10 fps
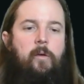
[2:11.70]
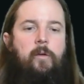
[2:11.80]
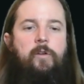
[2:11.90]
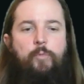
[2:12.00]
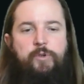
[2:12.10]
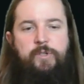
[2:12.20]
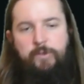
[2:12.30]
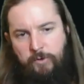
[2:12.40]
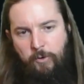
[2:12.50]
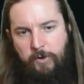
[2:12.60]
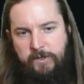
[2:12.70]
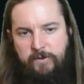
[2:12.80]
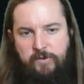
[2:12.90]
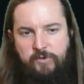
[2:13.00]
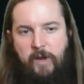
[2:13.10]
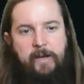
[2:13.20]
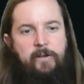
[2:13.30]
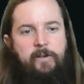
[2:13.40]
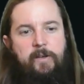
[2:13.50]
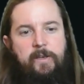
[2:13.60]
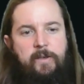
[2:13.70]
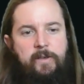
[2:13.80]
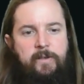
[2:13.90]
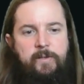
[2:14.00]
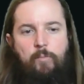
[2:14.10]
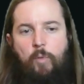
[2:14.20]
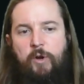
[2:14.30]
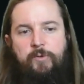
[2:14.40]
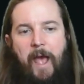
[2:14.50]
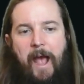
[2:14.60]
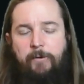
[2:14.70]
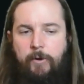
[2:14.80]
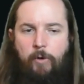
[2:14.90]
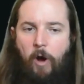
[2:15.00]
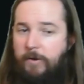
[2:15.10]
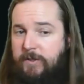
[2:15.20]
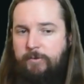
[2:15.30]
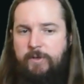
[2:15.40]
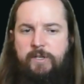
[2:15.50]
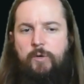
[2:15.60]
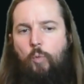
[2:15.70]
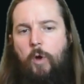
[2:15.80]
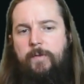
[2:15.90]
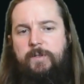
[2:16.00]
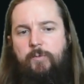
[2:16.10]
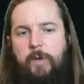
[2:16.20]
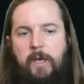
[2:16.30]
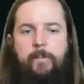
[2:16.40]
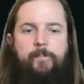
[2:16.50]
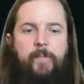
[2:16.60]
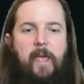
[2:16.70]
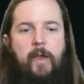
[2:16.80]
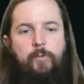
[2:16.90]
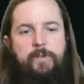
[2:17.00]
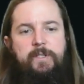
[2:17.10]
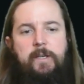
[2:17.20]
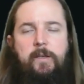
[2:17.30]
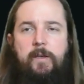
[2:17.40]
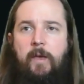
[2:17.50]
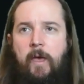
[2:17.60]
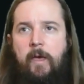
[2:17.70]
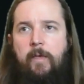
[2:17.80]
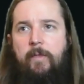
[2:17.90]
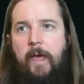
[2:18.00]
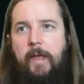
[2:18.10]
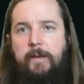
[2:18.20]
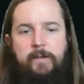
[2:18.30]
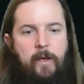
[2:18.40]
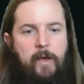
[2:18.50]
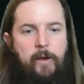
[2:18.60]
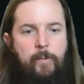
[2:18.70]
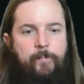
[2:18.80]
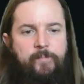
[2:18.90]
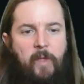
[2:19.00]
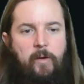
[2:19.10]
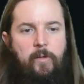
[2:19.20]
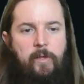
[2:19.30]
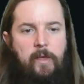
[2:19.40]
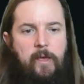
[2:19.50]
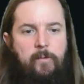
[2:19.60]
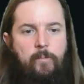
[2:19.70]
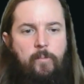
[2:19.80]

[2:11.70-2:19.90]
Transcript: Number 2, according to the tracker, is Mardu Aggro, also in Tier 1 this week, and we see that the